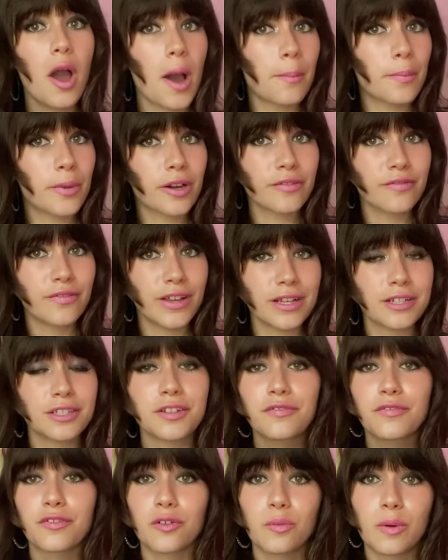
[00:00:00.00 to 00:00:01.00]
perfect
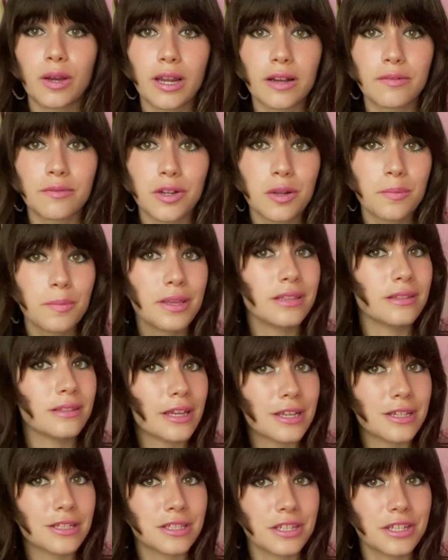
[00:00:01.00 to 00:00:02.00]
for when I want to be
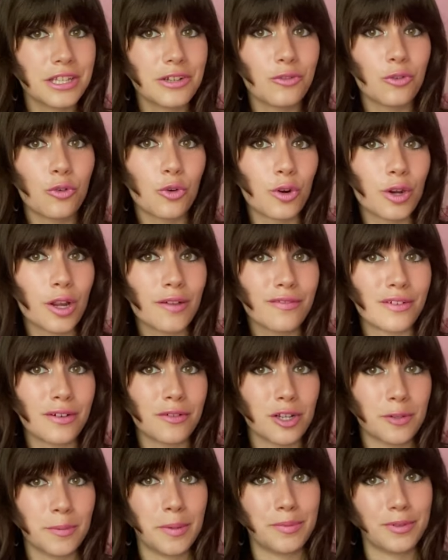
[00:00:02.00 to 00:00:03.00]
lazy or if I
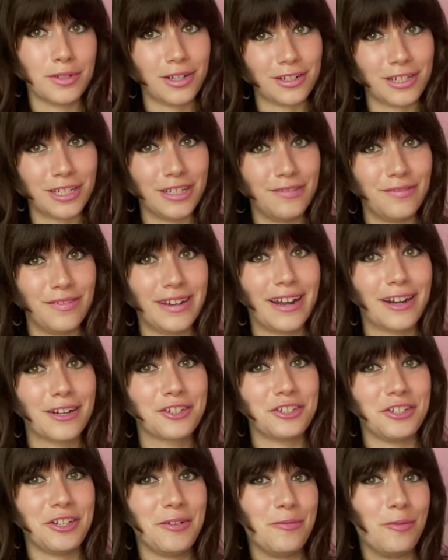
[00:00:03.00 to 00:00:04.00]
want to be productive and
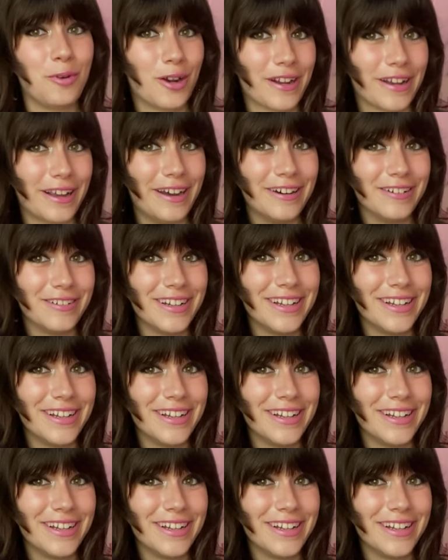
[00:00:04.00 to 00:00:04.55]
actually work out.